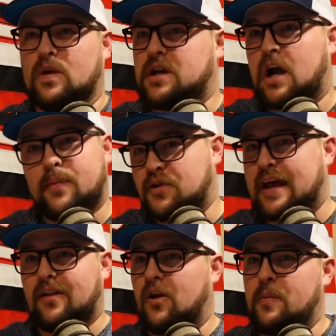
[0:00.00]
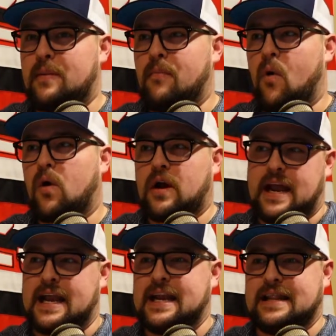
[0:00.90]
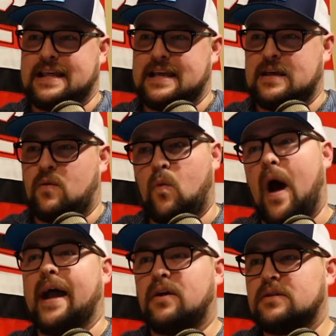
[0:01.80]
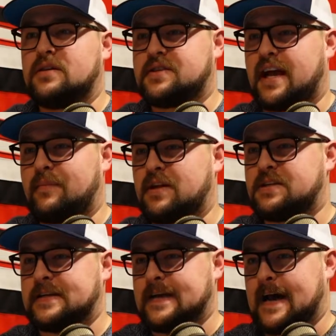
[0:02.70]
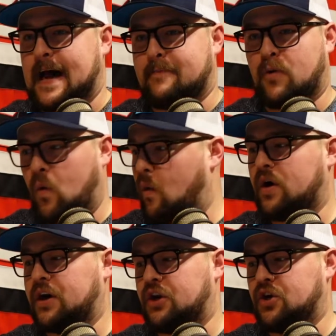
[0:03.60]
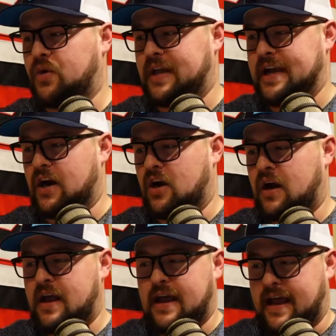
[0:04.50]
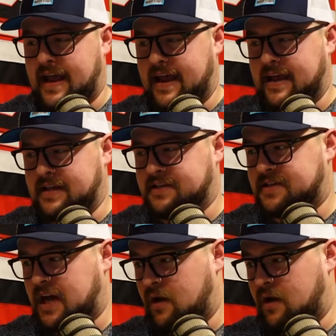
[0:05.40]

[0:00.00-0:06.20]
talk about that a little bit more in the Wild segment. But what we're going to do here is